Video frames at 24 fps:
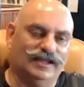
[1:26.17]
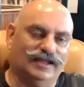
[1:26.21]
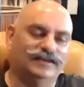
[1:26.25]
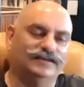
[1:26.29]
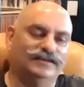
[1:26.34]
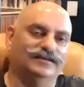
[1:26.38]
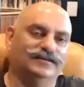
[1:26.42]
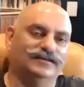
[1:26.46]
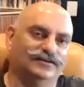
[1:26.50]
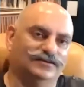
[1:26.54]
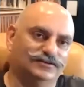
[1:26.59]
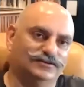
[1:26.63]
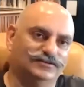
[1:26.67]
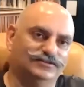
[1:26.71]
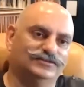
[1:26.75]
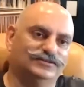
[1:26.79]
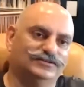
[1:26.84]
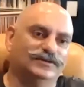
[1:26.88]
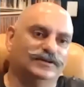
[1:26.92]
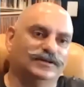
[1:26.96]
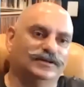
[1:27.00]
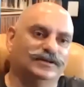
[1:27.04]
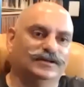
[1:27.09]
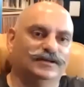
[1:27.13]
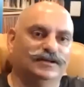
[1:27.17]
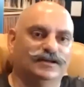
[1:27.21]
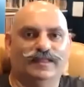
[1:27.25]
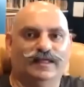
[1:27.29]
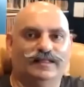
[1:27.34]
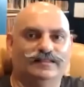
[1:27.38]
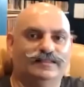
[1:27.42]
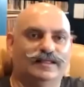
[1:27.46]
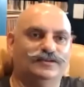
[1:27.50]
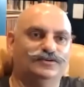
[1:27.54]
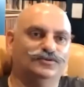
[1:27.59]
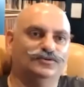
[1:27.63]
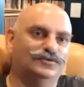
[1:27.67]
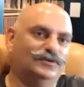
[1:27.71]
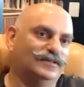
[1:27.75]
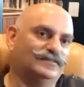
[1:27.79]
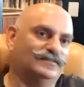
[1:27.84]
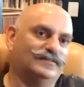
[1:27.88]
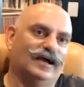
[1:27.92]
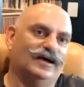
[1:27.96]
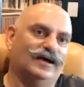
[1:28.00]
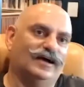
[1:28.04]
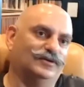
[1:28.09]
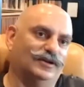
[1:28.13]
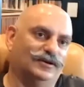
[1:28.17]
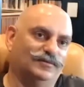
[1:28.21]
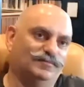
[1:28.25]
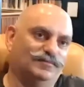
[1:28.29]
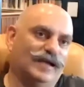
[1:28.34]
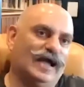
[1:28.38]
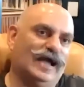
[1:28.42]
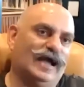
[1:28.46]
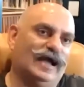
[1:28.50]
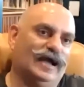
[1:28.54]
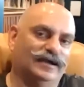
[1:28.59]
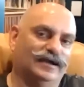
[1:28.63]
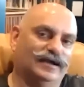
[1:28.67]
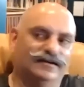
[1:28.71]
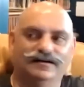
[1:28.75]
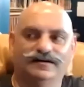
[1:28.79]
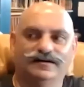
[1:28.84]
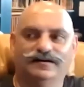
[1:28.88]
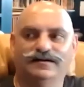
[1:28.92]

years, and then you discount it back,